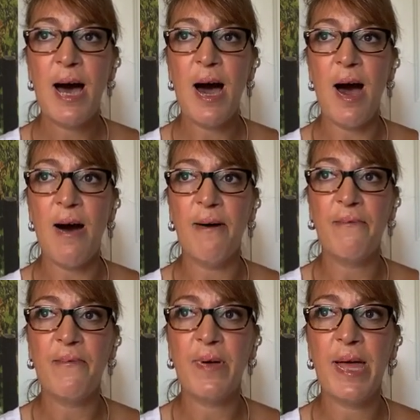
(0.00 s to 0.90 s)
of
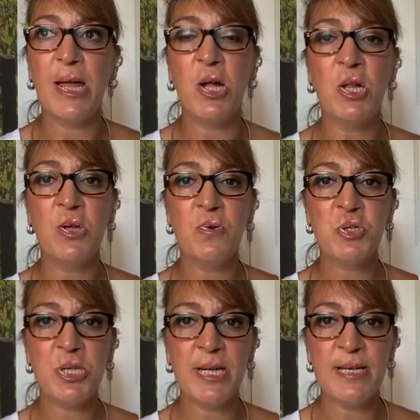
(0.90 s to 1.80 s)

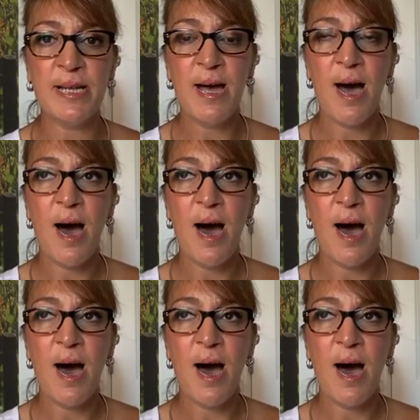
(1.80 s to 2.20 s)
inclusion,